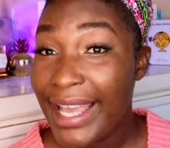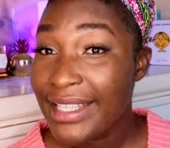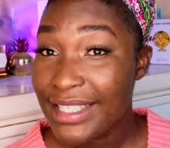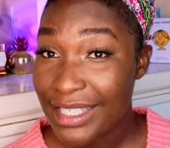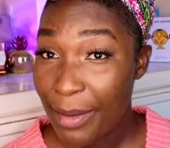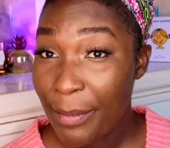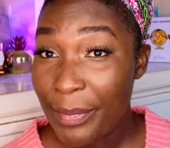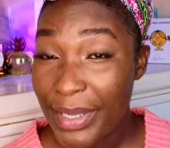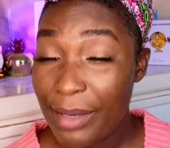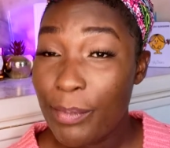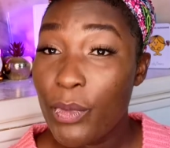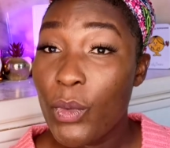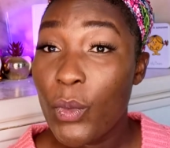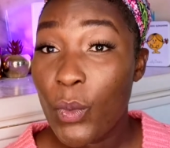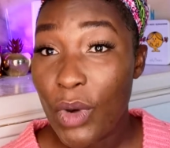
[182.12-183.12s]
And some
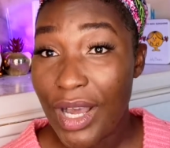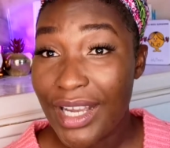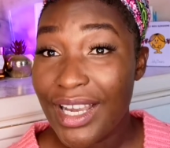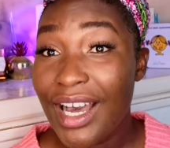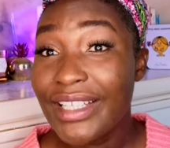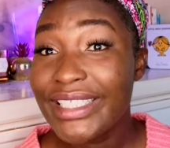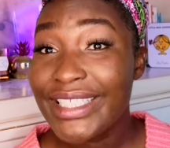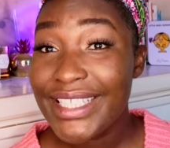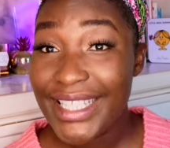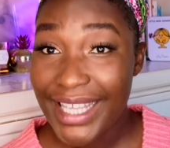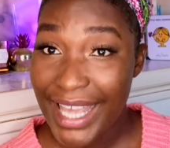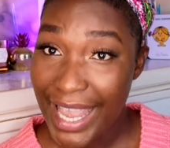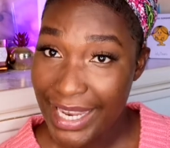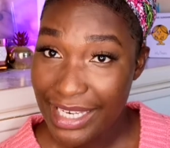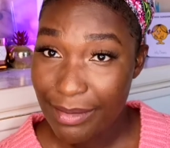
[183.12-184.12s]
people work under
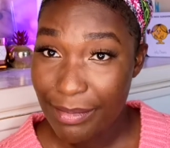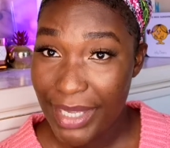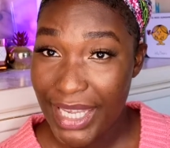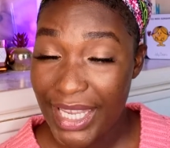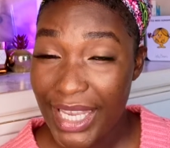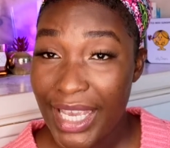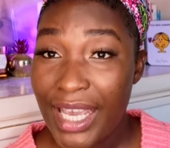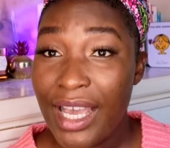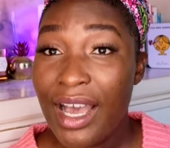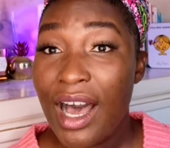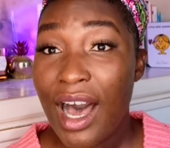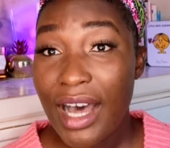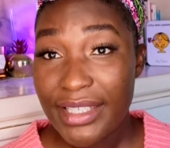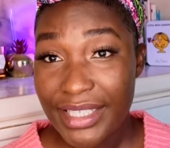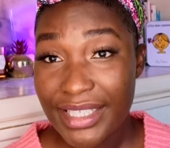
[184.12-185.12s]
the enemy,
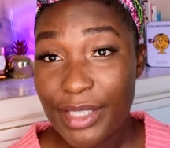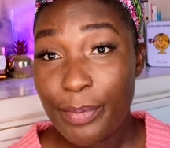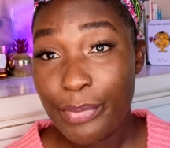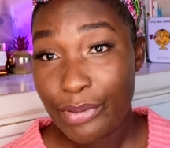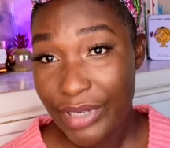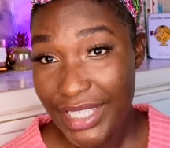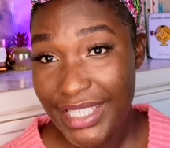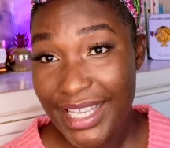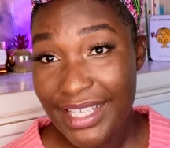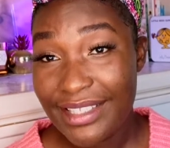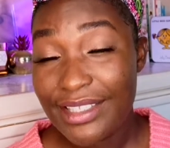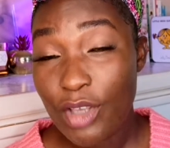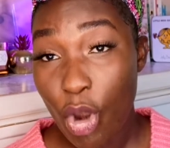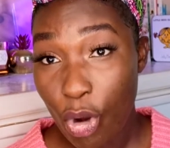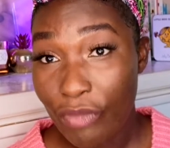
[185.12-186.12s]
under the
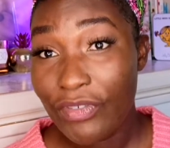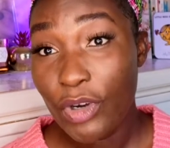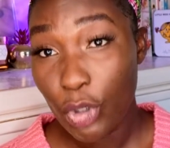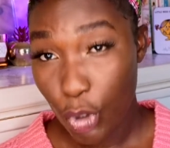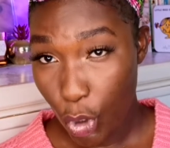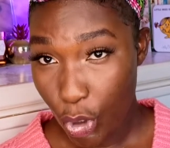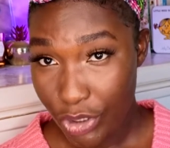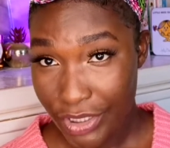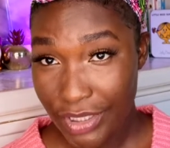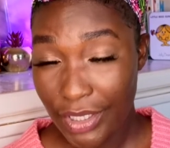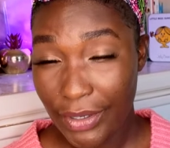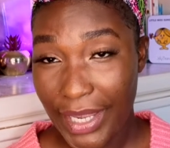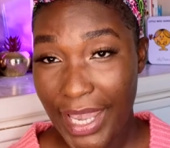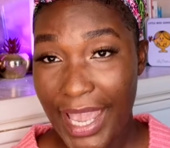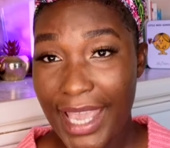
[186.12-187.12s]
pretense of God,
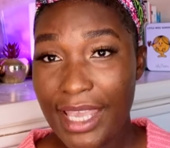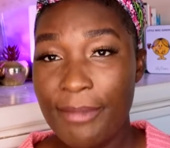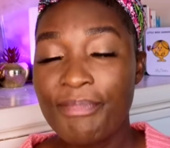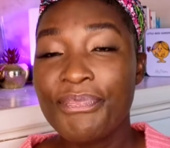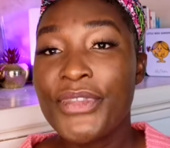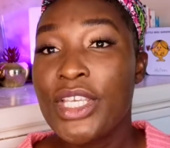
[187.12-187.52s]
okay?